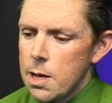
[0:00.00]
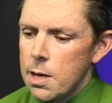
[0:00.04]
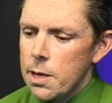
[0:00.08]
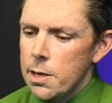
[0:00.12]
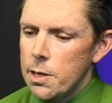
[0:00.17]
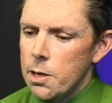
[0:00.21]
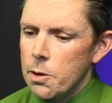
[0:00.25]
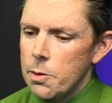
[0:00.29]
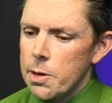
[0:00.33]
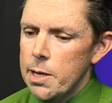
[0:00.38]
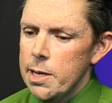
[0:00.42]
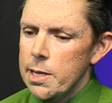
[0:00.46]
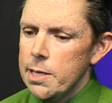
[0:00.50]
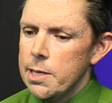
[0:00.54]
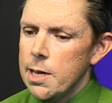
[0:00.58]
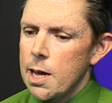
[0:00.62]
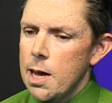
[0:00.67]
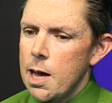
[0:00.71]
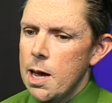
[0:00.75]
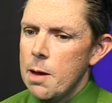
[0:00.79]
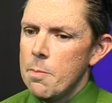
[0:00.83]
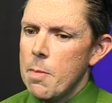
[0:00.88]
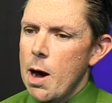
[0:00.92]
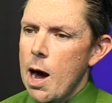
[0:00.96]

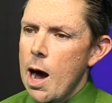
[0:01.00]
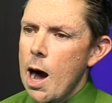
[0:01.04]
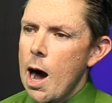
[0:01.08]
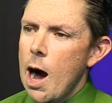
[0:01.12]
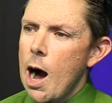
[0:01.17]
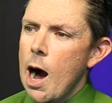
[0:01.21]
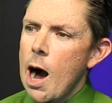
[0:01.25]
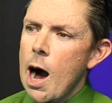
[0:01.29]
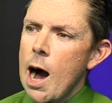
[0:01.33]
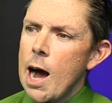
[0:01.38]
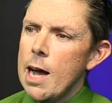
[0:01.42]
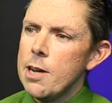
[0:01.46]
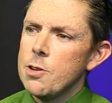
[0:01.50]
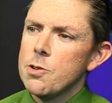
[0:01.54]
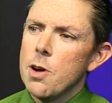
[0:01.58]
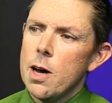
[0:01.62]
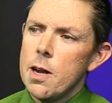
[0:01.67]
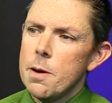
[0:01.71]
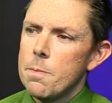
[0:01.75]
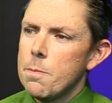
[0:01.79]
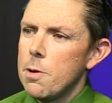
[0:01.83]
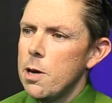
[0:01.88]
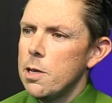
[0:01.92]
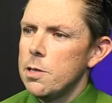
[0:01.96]
anytime I try
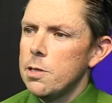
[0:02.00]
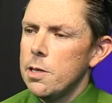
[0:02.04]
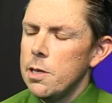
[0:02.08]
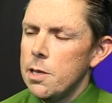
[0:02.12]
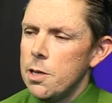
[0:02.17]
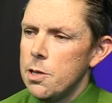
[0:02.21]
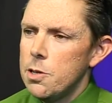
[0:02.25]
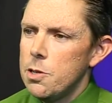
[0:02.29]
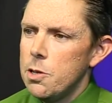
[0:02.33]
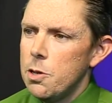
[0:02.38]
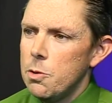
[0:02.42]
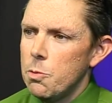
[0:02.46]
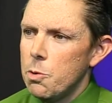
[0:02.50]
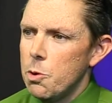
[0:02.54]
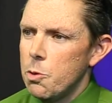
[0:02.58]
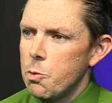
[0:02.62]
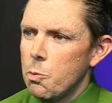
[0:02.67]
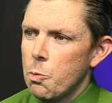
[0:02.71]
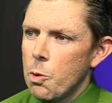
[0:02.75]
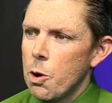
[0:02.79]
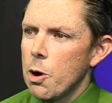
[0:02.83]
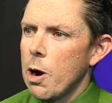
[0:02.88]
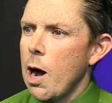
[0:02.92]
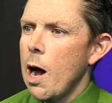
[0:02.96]
to press the issue with
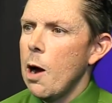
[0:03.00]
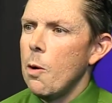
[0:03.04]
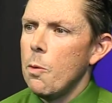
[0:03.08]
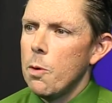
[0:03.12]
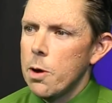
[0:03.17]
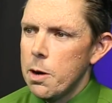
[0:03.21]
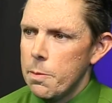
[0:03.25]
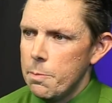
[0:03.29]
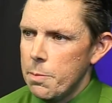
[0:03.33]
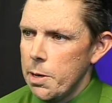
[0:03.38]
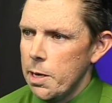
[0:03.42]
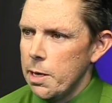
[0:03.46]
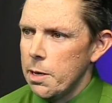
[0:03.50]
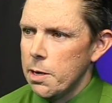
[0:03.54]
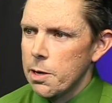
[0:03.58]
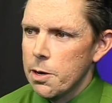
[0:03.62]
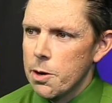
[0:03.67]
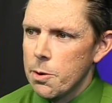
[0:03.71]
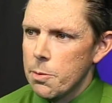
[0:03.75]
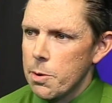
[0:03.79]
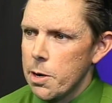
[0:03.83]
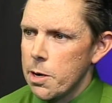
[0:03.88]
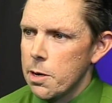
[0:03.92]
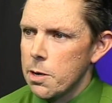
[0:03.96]
where I want to be in a
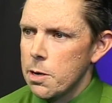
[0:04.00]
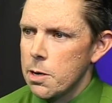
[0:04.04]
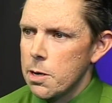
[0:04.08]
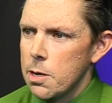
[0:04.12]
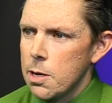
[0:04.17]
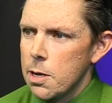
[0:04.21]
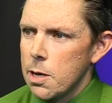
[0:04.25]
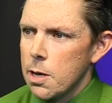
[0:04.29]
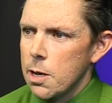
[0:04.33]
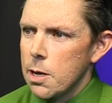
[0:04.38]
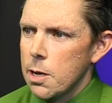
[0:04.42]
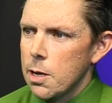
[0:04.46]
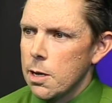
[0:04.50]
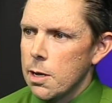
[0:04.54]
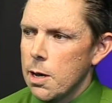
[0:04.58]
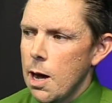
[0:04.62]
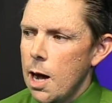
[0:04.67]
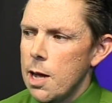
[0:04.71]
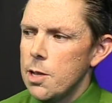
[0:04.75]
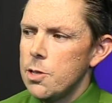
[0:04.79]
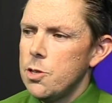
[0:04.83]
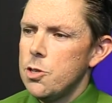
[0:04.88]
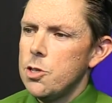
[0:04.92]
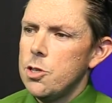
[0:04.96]
career,
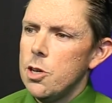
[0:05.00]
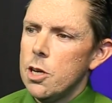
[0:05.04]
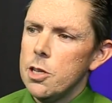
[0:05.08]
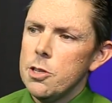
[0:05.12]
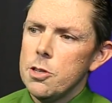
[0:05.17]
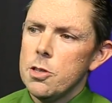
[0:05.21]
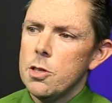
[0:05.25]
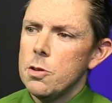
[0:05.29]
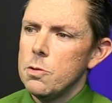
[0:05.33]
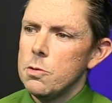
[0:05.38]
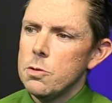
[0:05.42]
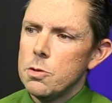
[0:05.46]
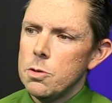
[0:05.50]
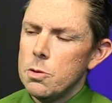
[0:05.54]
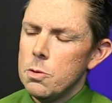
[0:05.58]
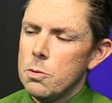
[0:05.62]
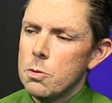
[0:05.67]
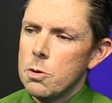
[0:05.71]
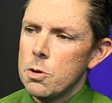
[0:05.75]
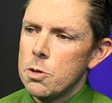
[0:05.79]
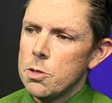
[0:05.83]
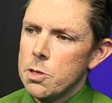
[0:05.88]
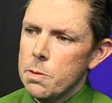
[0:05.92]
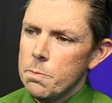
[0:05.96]
God shuts those
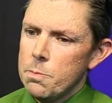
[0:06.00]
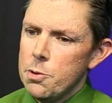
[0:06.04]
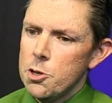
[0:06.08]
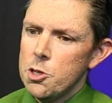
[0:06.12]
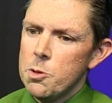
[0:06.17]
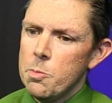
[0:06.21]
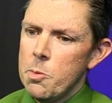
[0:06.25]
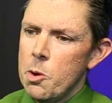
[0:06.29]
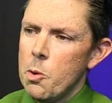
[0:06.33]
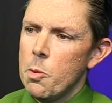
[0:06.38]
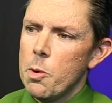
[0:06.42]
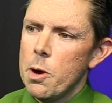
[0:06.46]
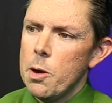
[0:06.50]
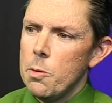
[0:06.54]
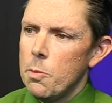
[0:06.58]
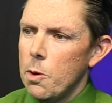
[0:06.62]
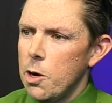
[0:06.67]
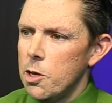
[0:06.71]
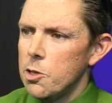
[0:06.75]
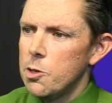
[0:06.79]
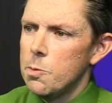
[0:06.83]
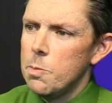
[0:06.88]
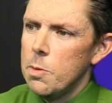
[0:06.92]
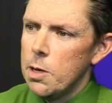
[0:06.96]
doors and puts me where he
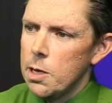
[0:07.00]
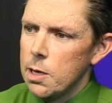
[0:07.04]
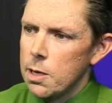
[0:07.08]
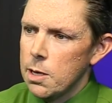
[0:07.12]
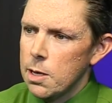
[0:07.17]
wants me.